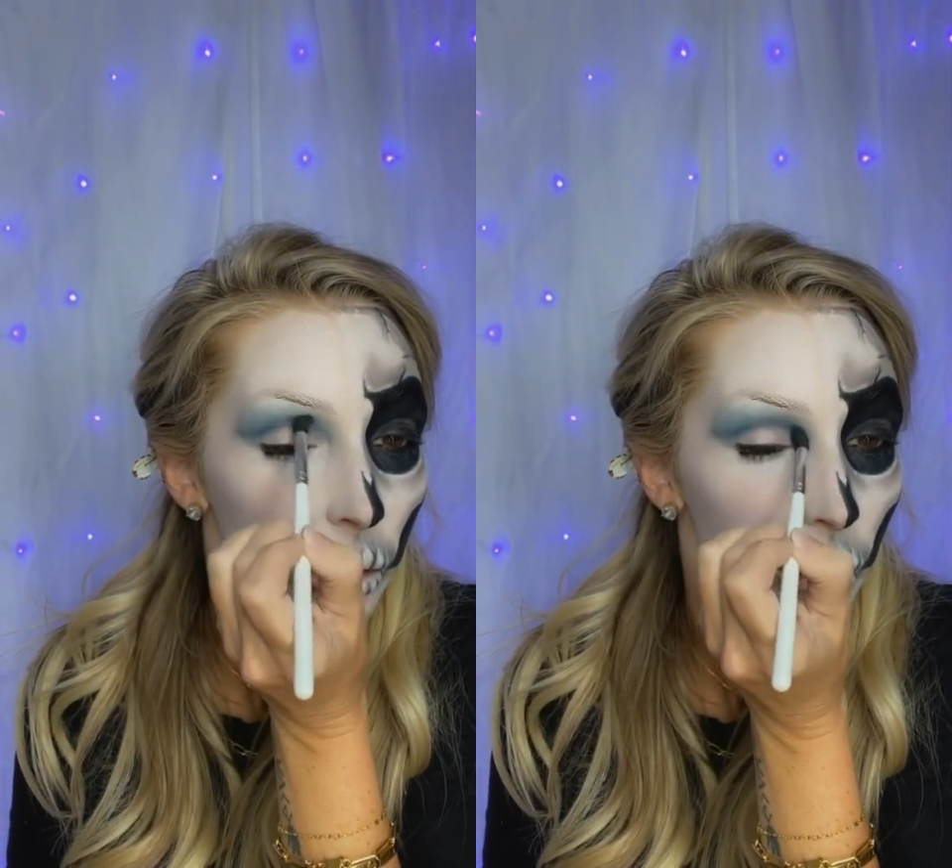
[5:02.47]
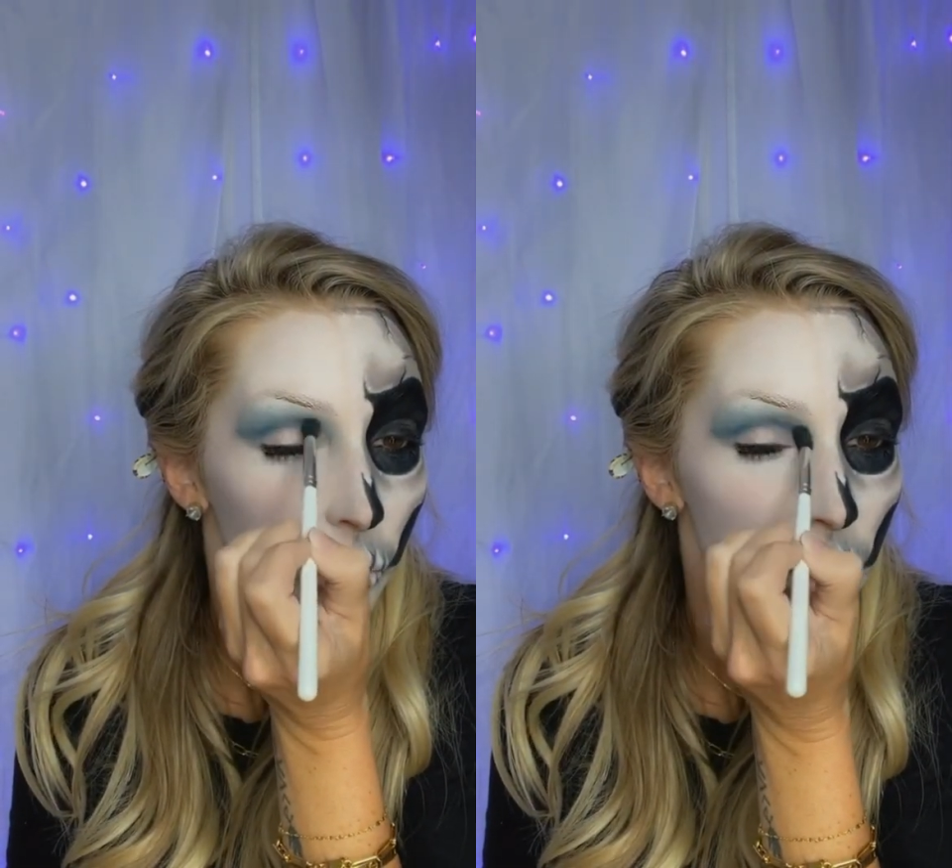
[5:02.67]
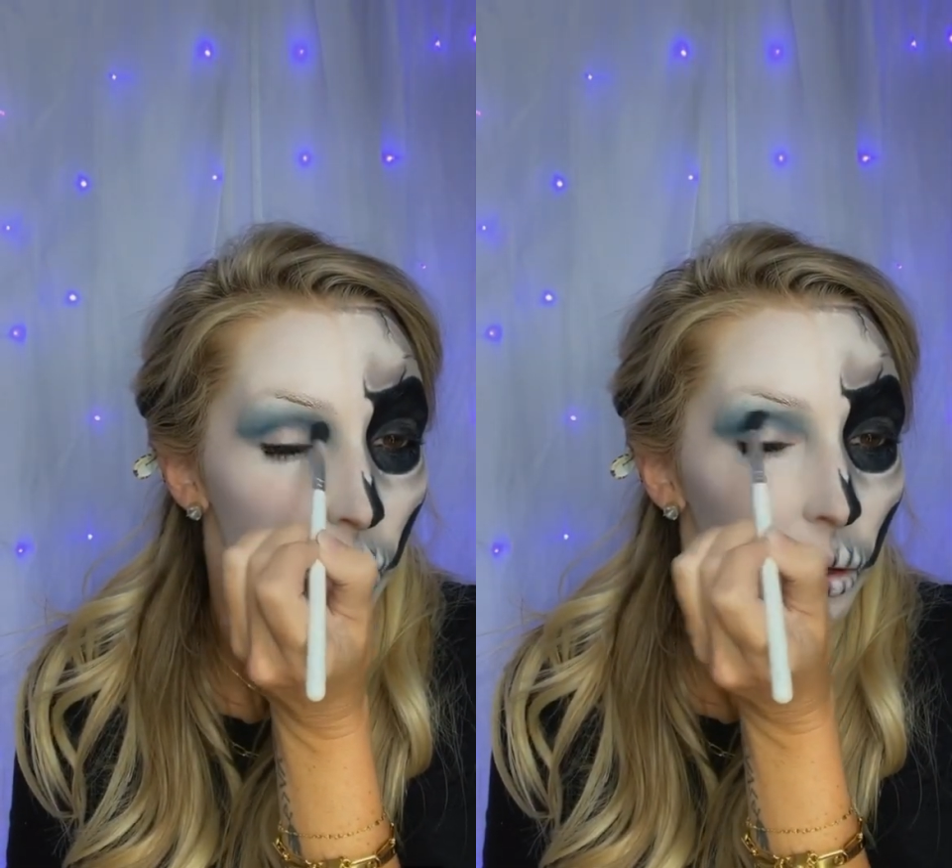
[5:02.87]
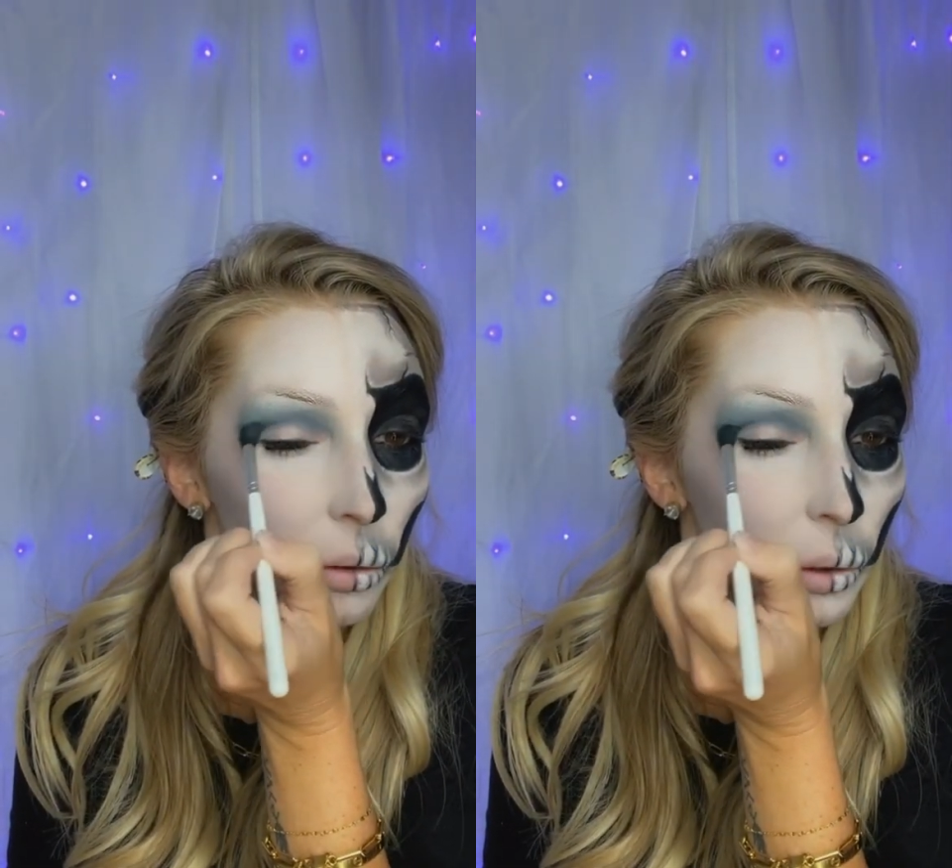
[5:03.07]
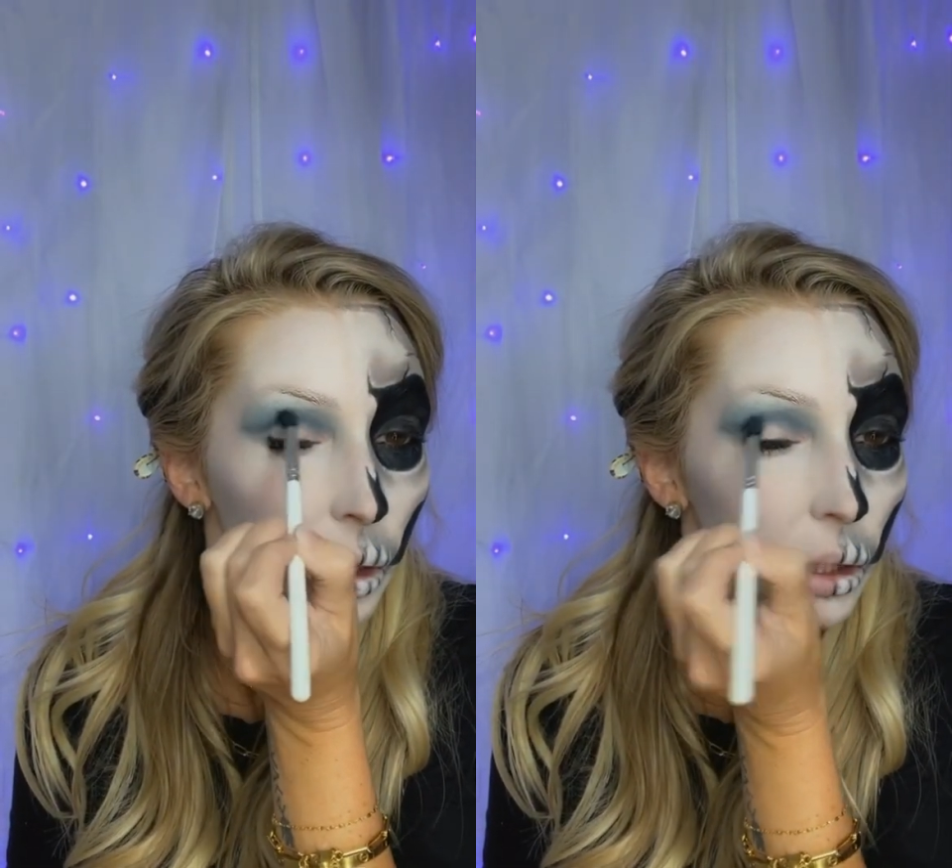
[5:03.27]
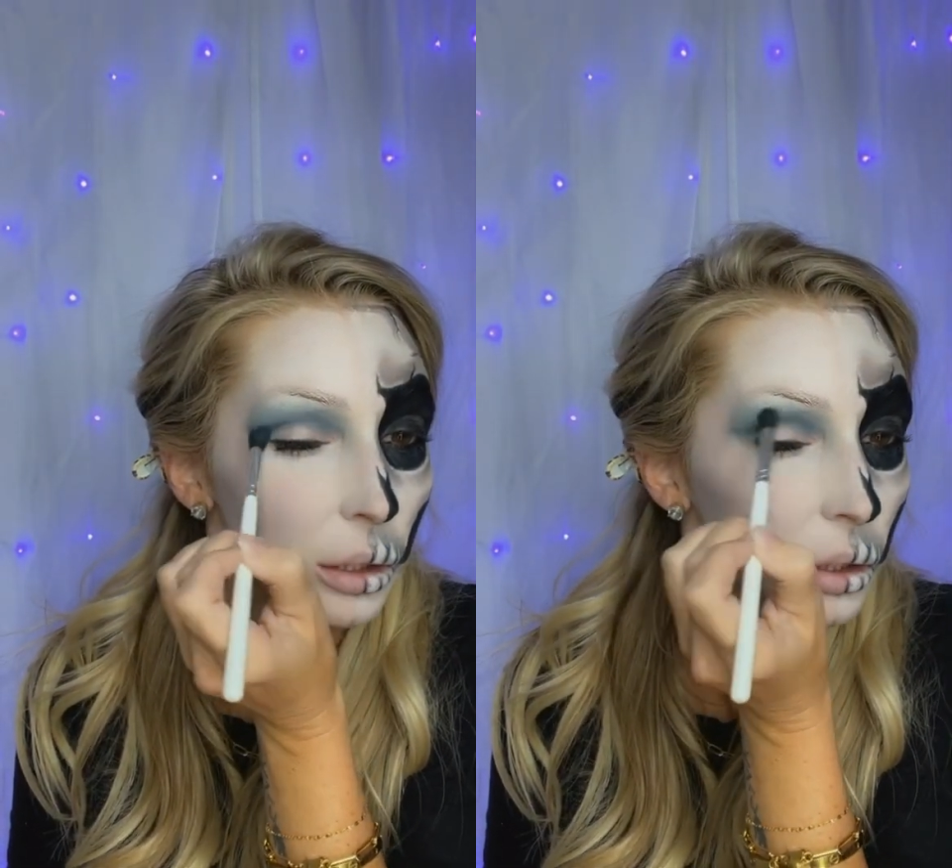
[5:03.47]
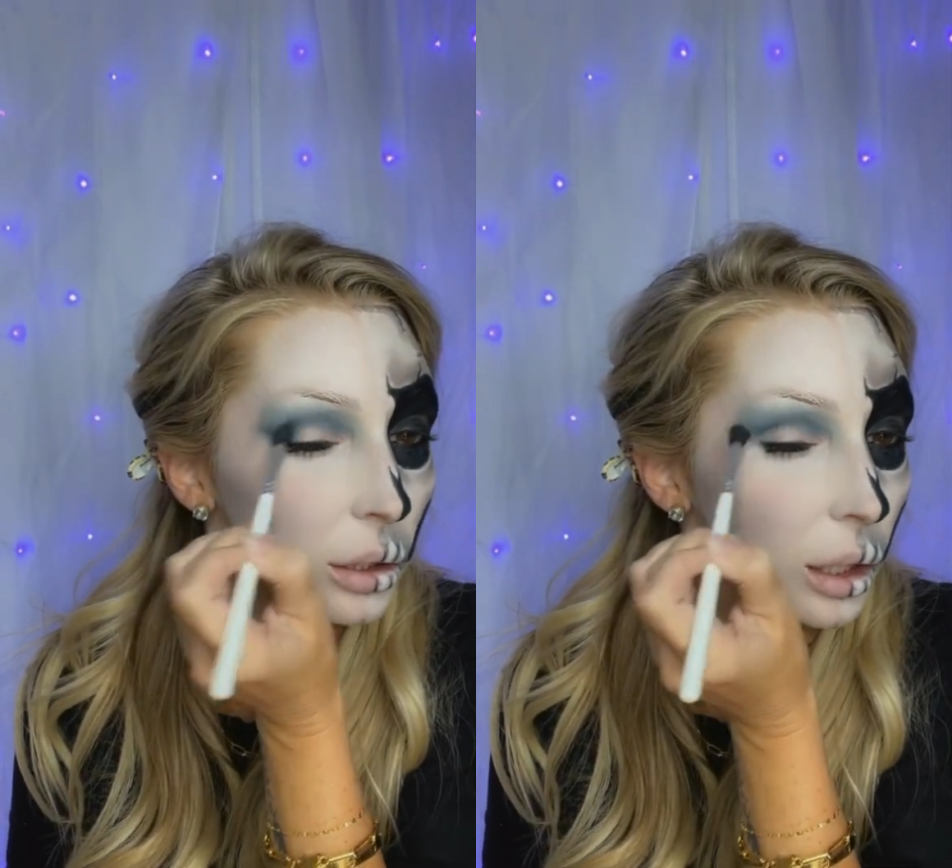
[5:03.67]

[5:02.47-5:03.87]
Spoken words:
that we started with just to